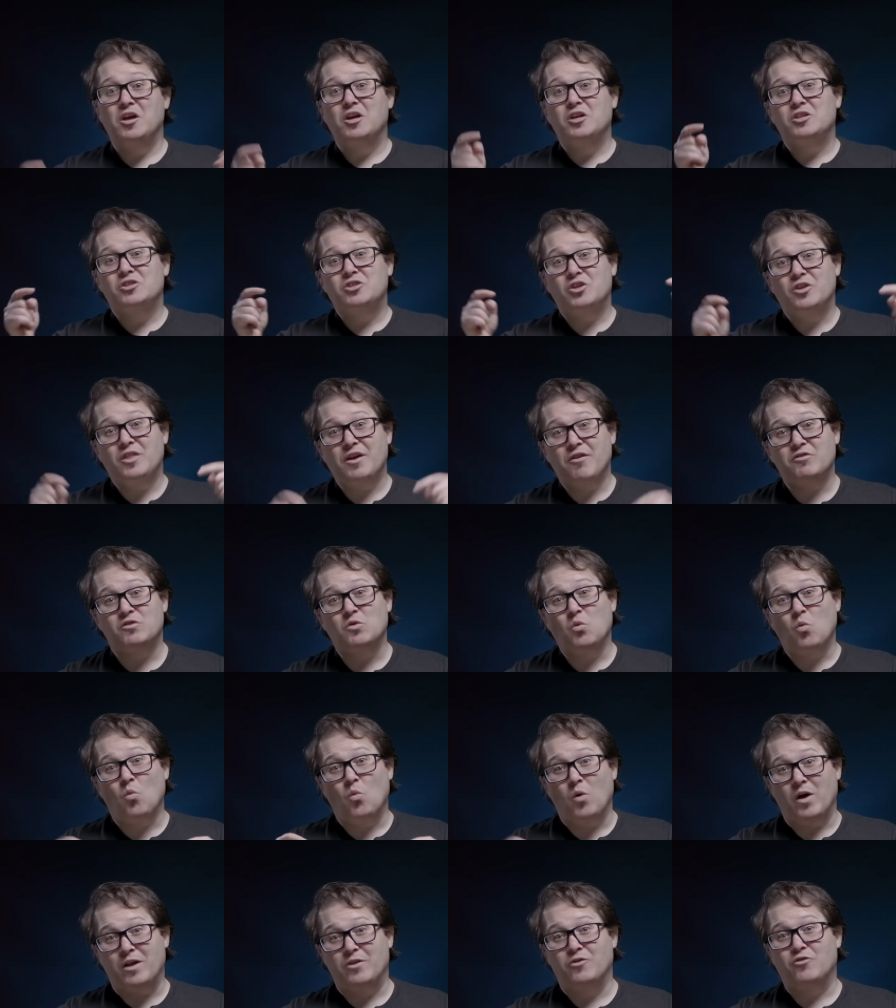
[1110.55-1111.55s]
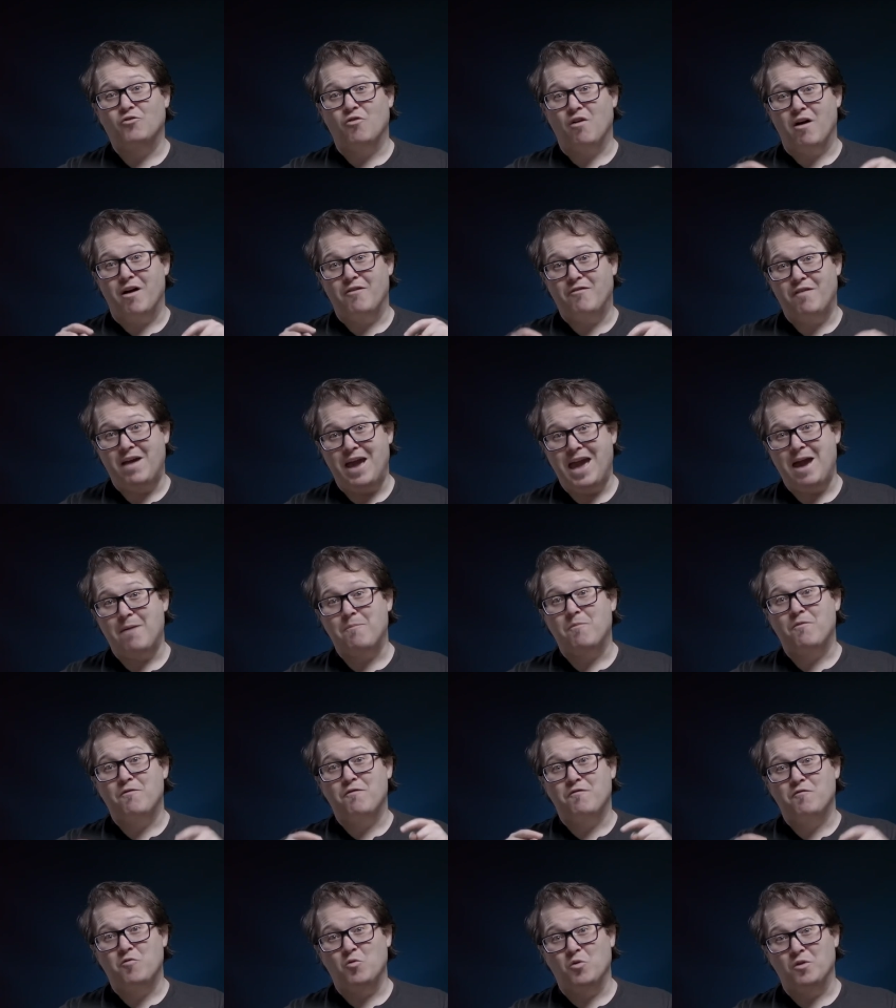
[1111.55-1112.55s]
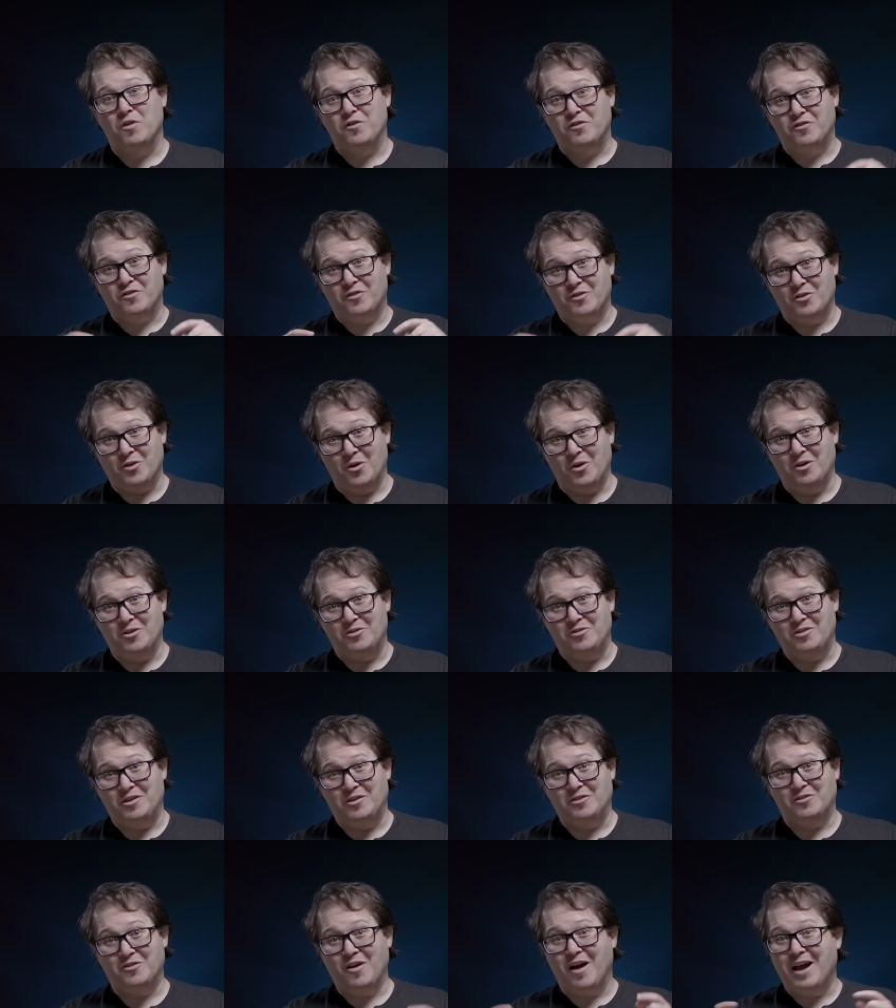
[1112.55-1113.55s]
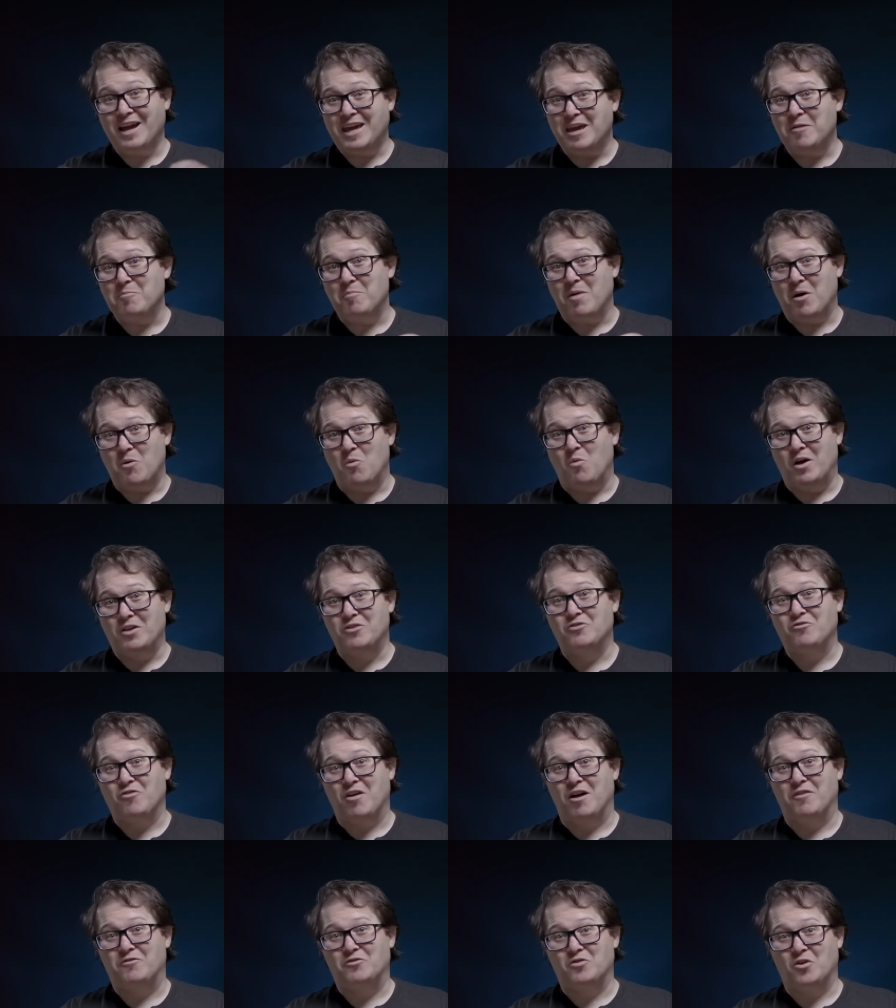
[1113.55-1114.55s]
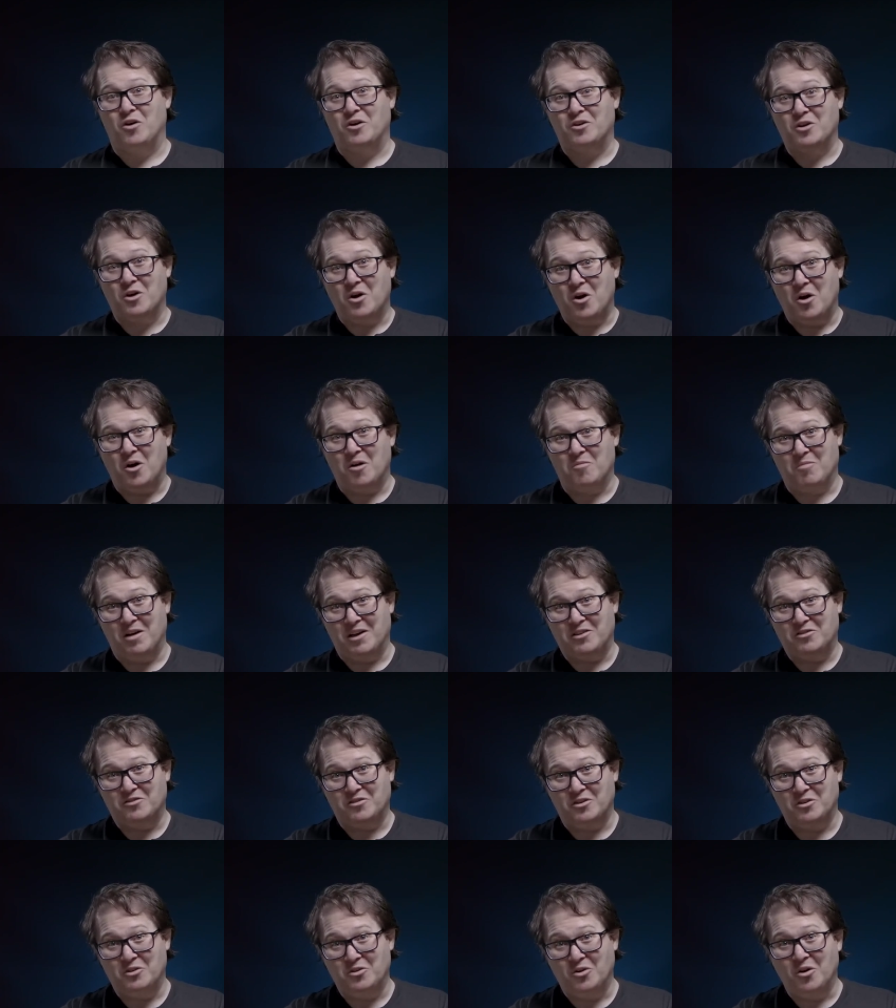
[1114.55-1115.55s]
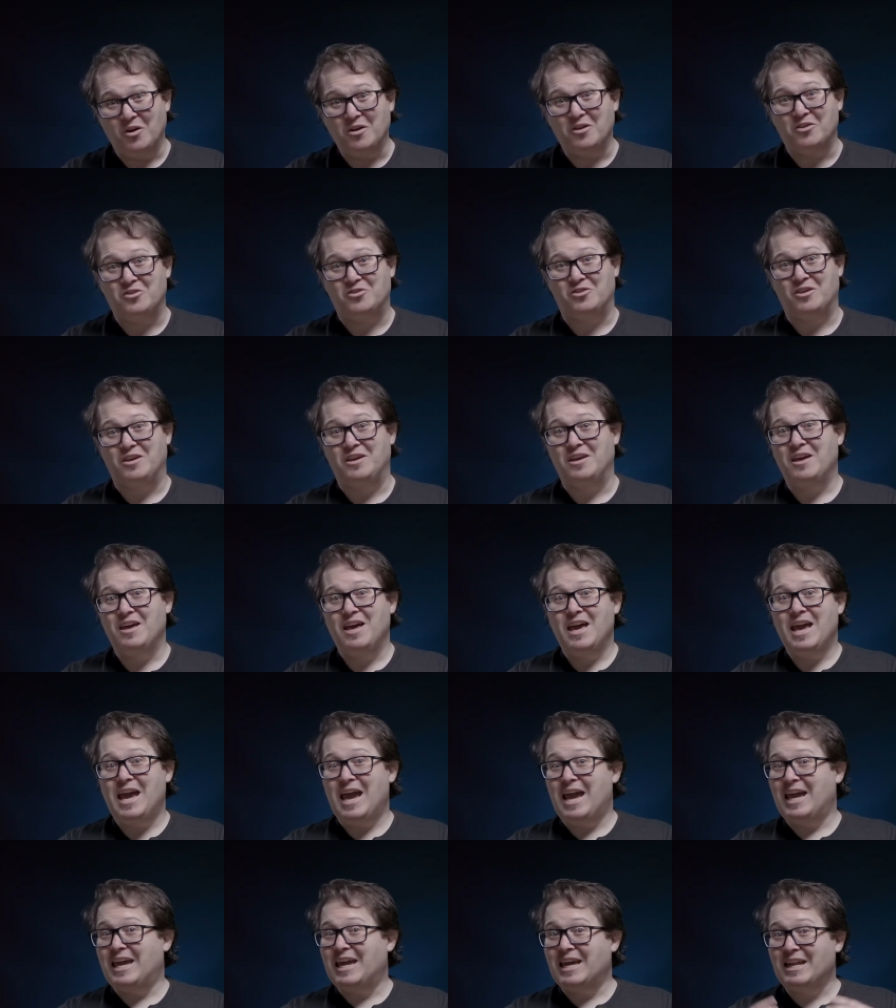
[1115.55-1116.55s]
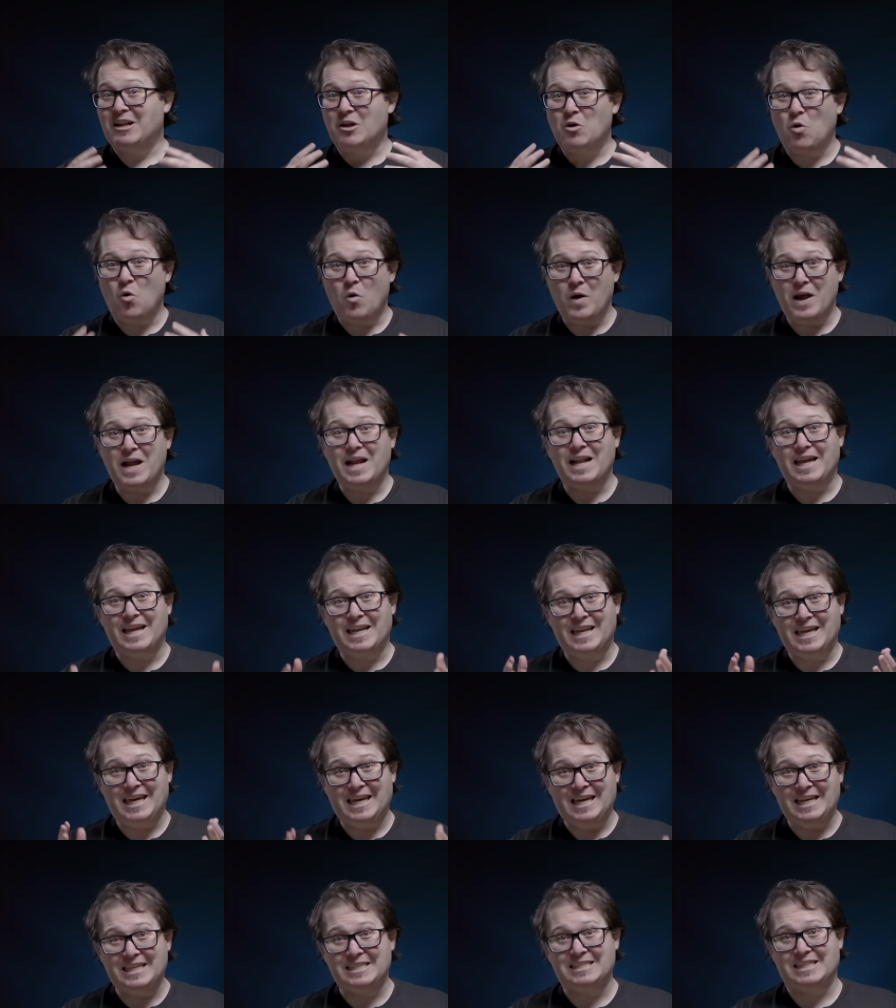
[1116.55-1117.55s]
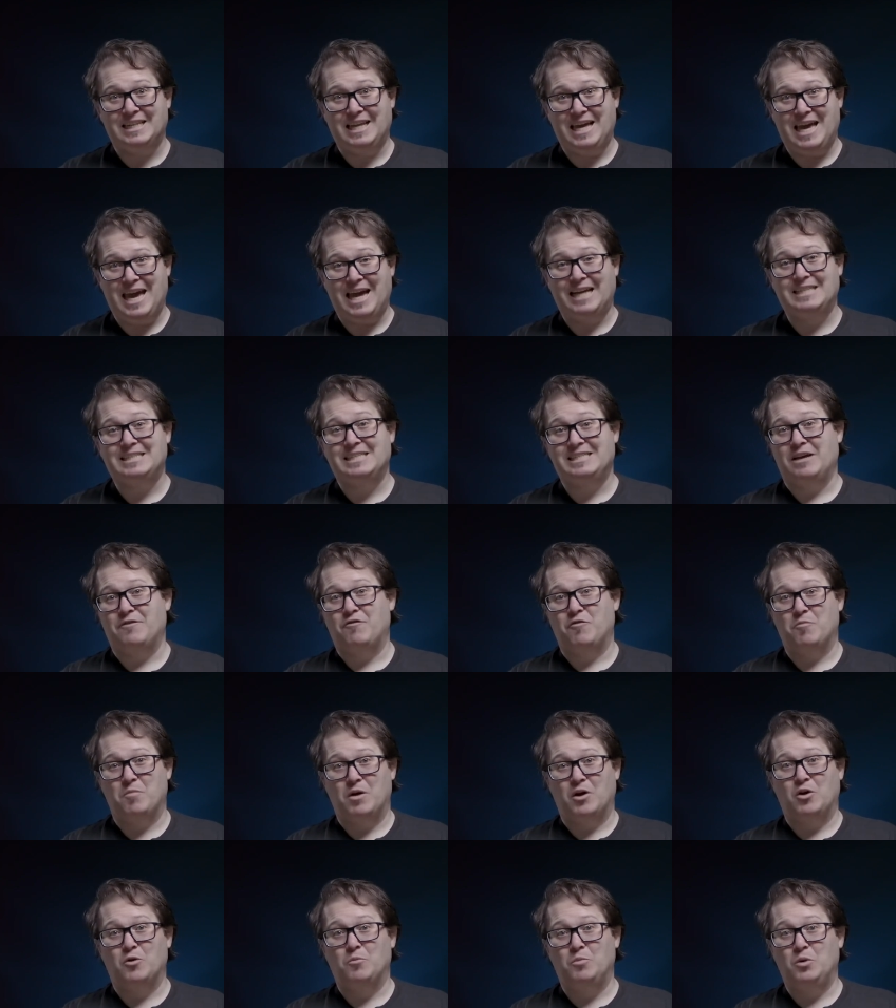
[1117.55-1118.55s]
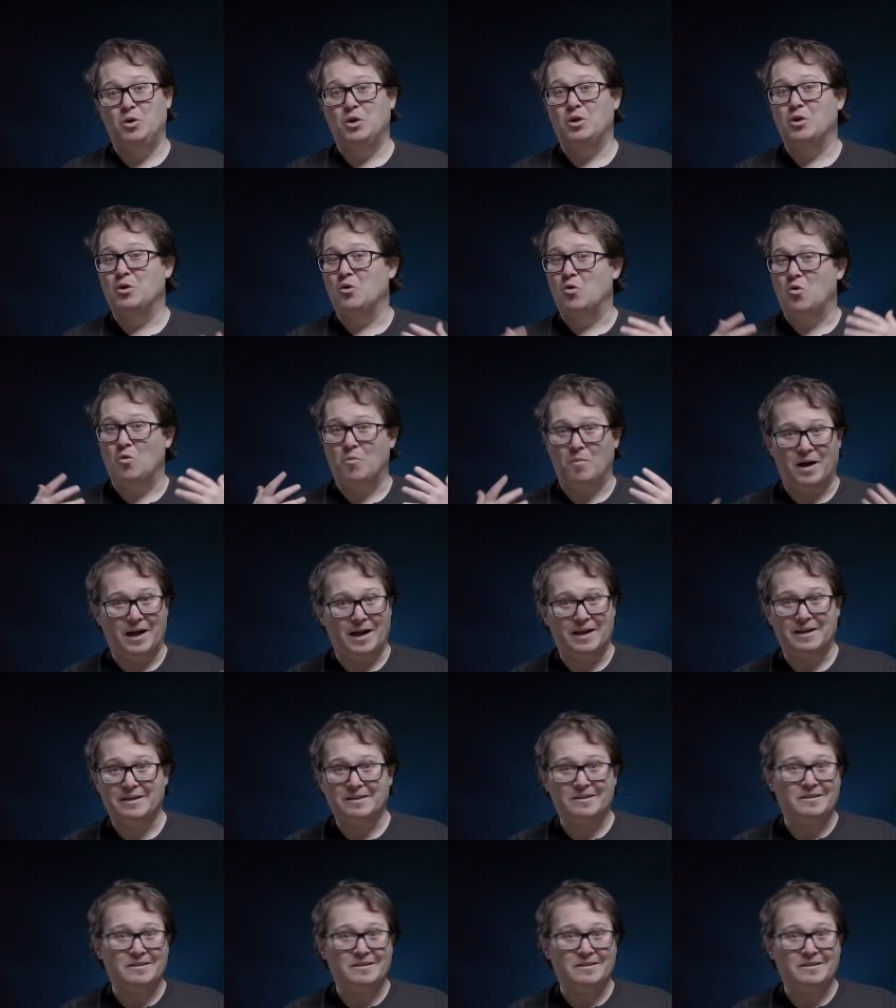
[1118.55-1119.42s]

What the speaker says: So there is a OneDrive app for the Synology. So I keep my OneDrive data on my Synology and can quickly and easily access that from my computer or my